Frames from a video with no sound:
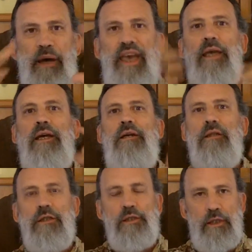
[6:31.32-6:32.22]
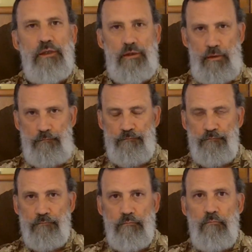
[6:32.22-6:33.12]
paying into the system
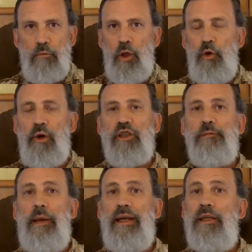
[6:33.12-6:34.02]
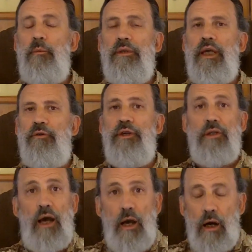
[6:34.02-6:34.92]
who are expecting, when they
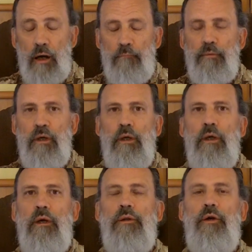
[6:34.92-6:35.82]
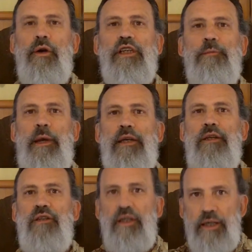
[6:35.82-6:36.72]
retire, they're
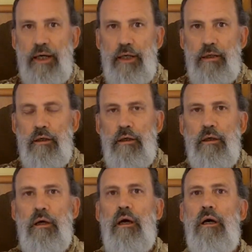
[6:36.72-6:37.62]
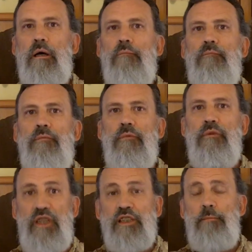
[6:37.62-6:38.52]
expecting to get uh,
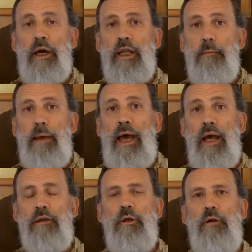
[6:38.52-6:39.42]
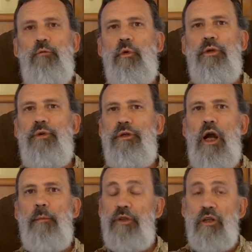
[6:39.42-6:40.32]
this money back, you know, for their
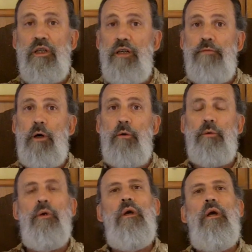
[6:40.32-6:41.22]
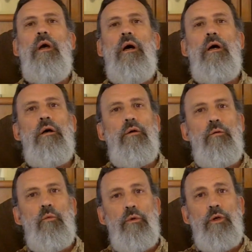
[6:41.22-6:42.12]
retirement to live on, uh,
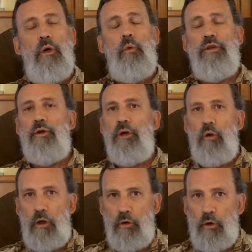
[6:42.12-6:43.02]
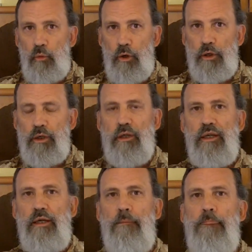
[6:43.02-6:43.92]
you know, when they're no longer working
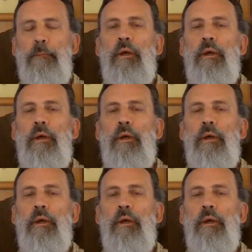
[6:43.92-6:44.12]
again.